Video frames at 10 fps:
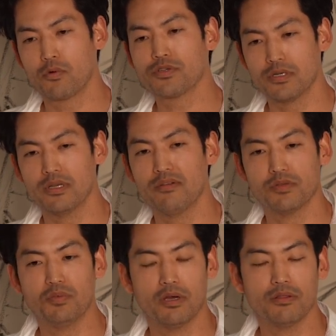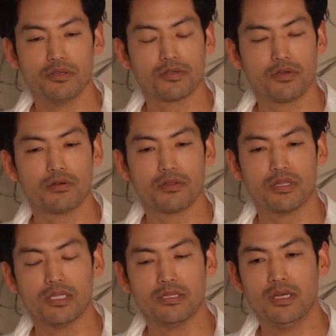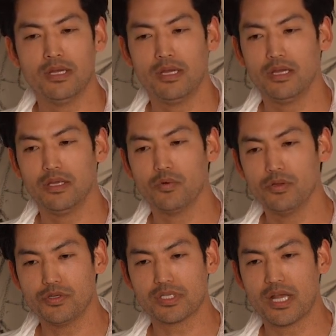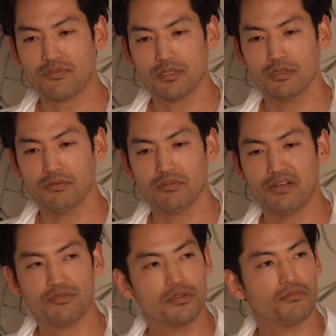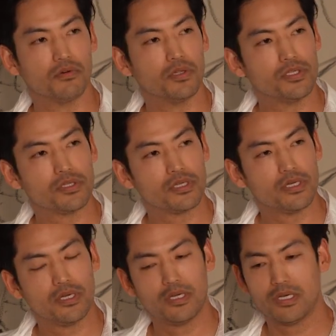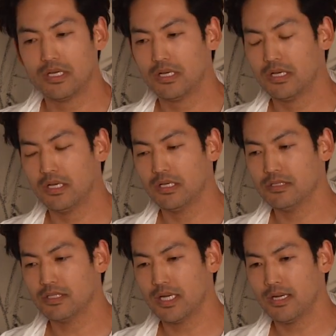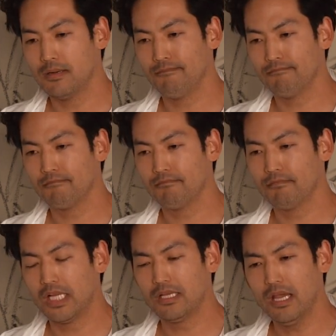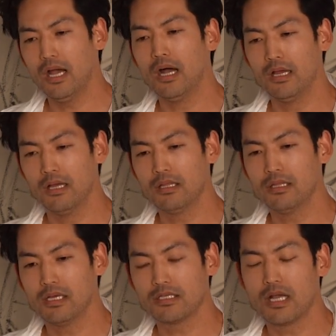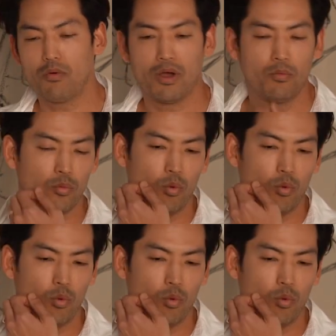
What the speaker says: enough to be on this earth, then you really just have to live life to the fullest. And yeah, I think that's how I would